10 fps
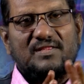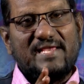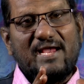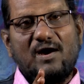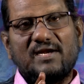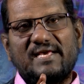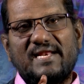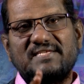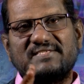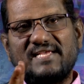They
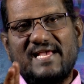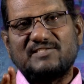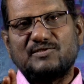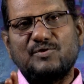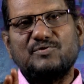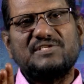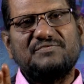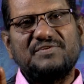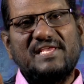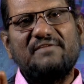organize
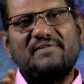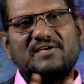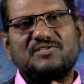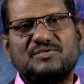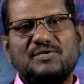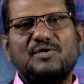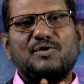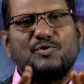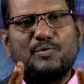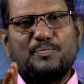exclusive events
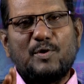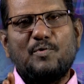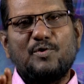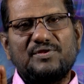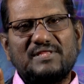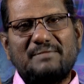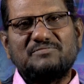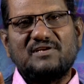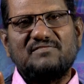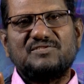to promote
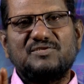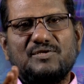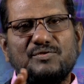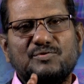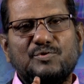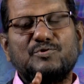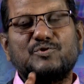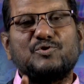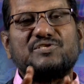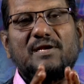themselves through
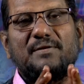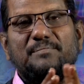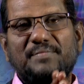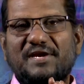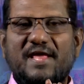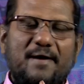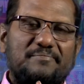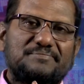social media.